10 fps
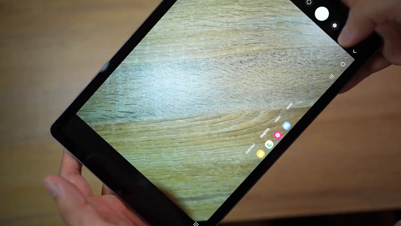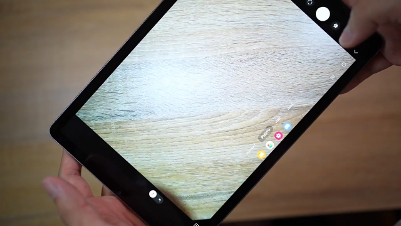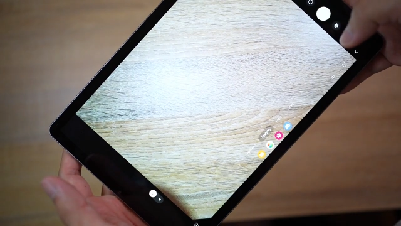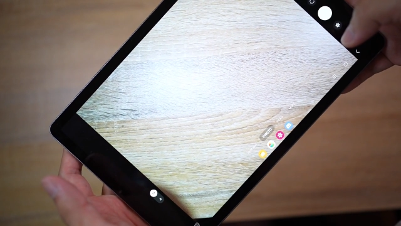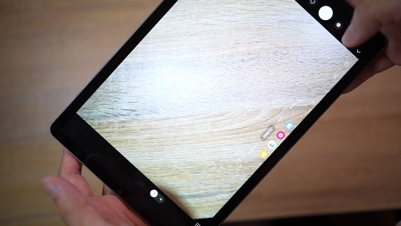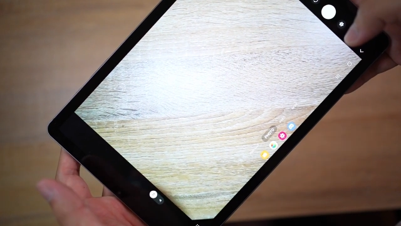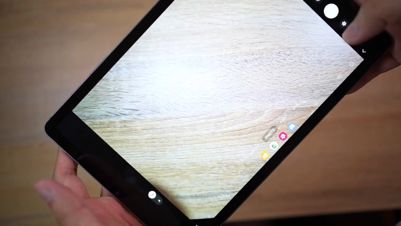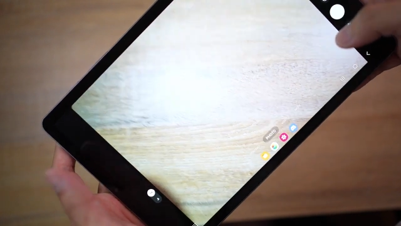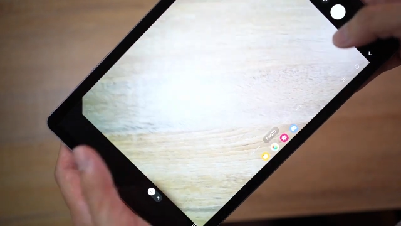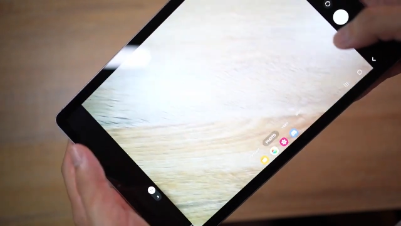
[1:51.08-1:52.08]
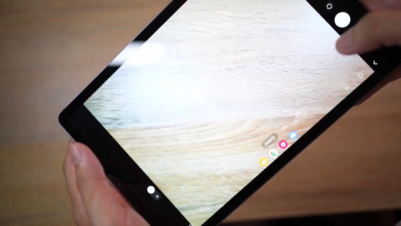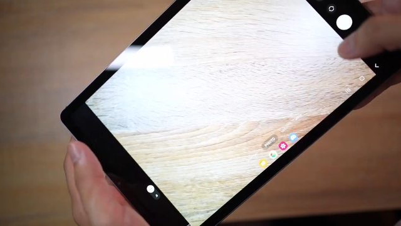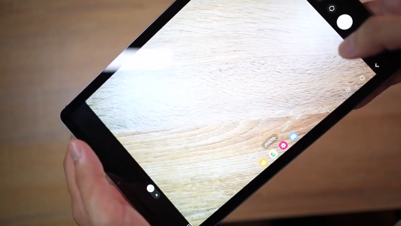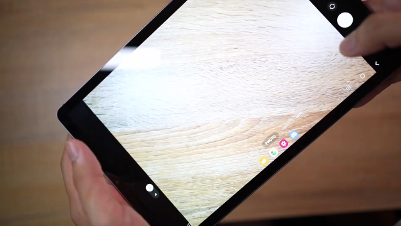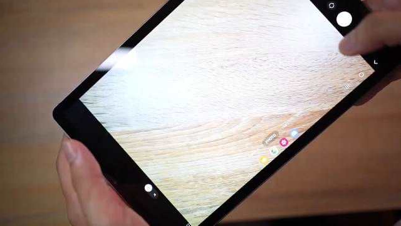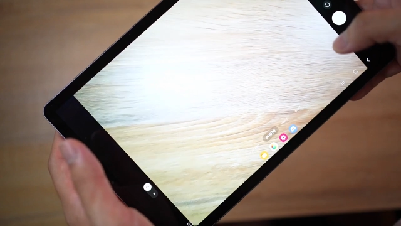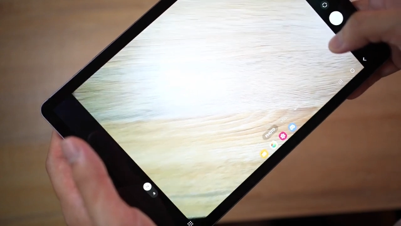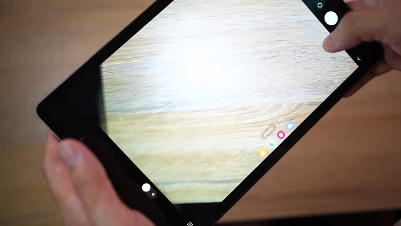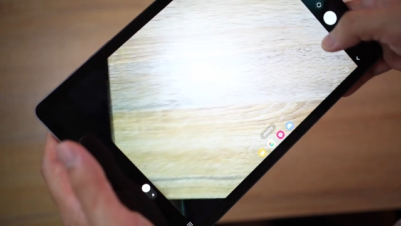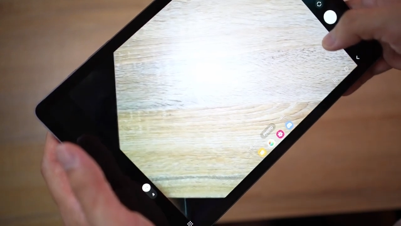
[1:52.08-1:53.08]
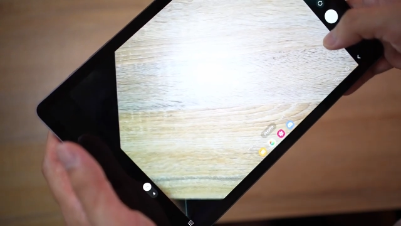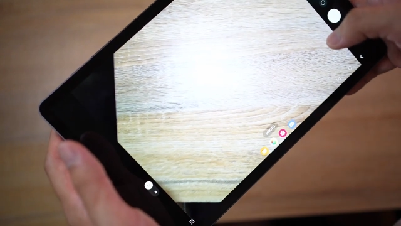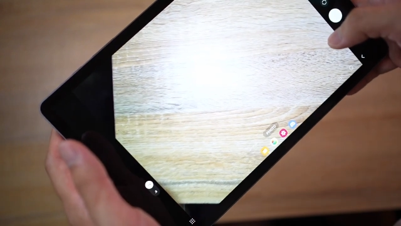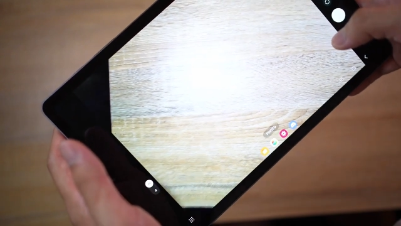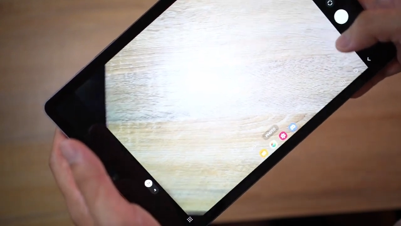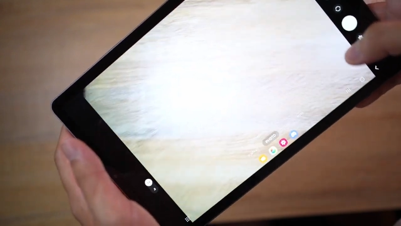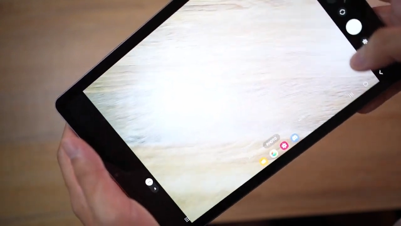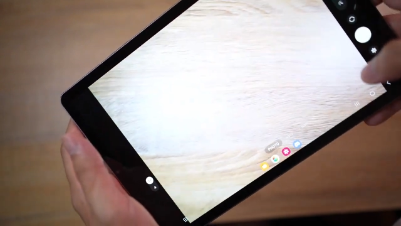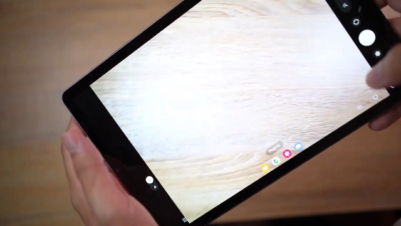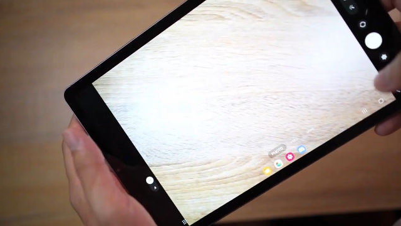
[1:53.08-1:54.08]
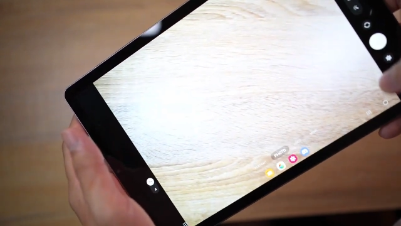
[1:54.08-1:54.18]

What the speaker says: [unreadable: no face in view]